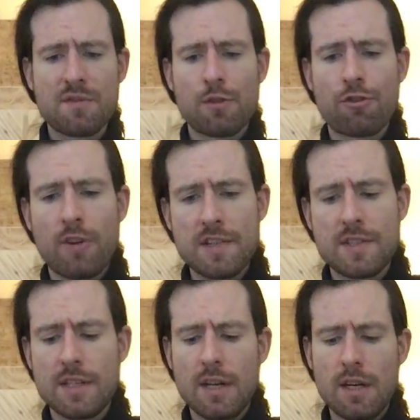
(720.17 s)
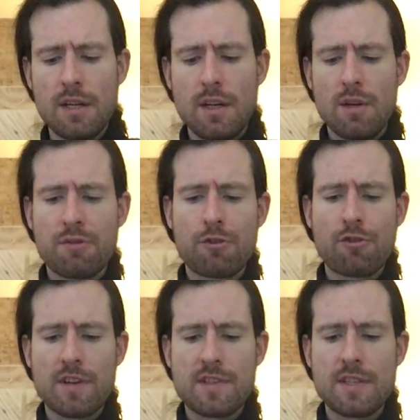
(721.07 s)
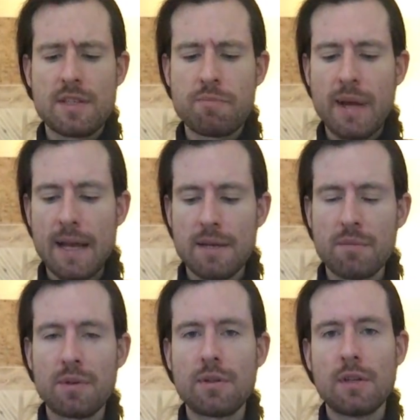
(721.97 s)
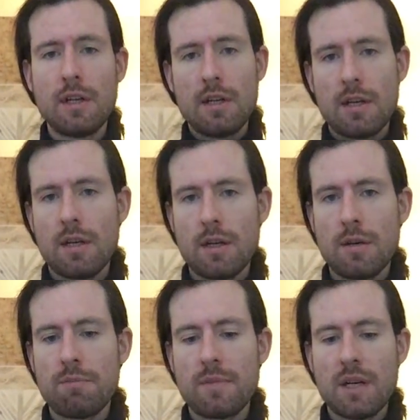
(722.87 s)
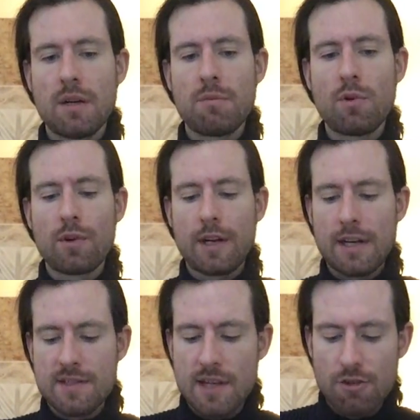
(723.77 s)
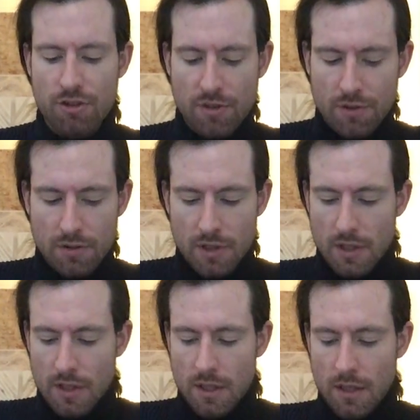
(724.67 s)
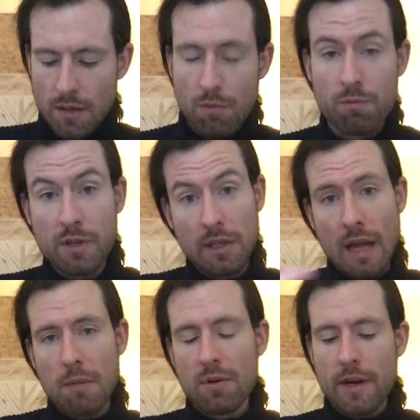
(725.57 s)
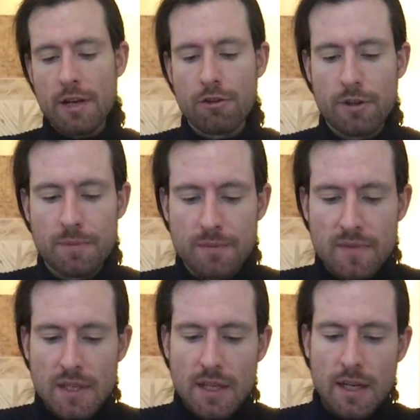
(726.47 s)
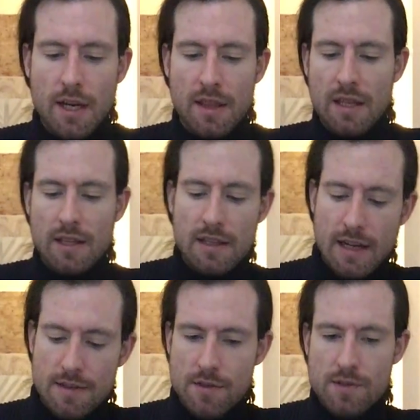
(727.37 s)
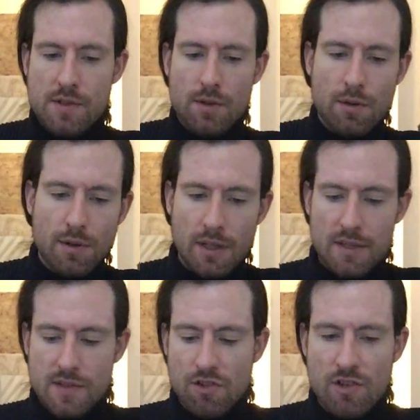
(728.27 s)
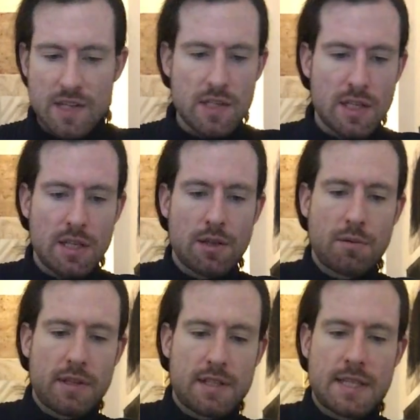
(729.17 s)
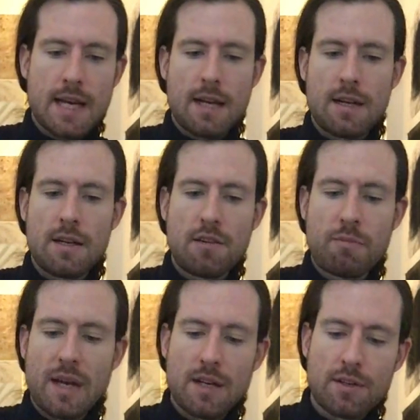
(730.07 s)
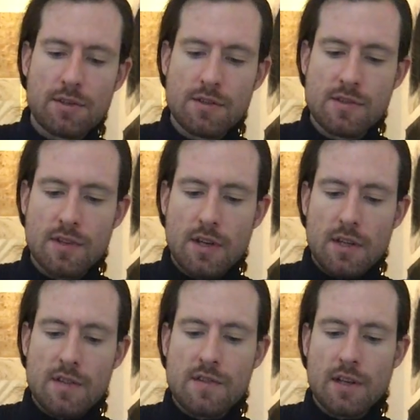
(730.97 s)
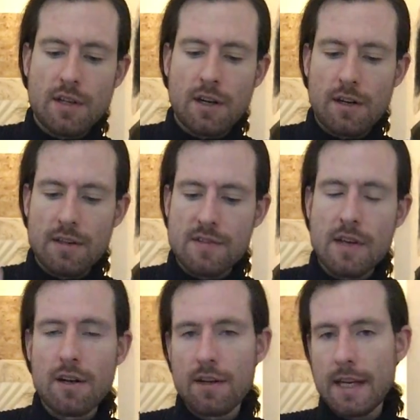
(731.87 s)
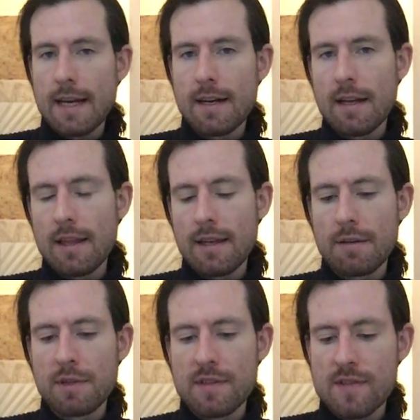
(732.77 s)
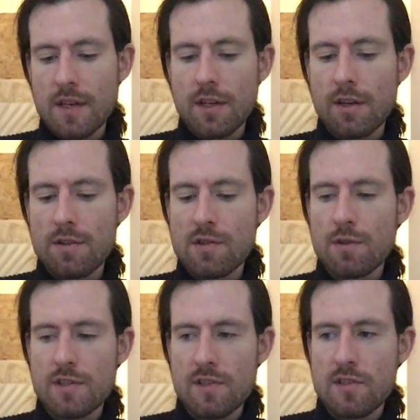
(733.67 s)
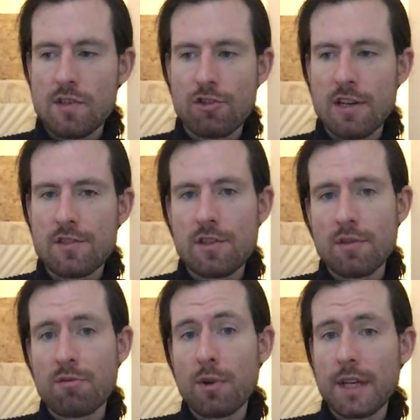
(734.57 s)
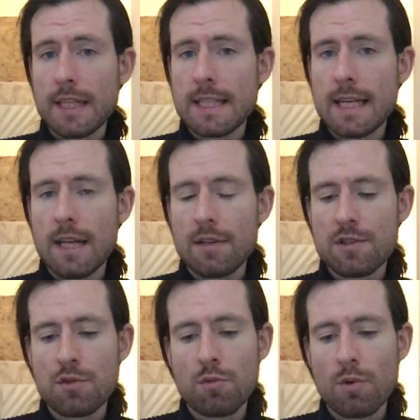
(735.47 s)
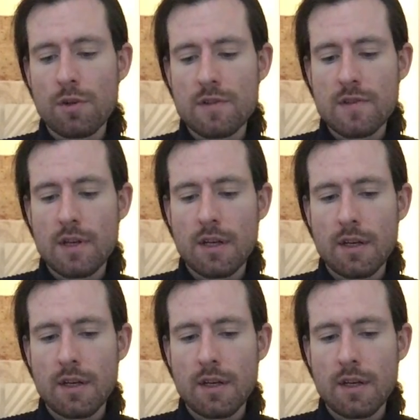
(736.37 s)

for trusted, dependable organizational collaboration. And I think that that's also suggested here with the Ten of Pentacles, Sun card in the center again. I think with the Sun card, there's always the suggestion of working together towards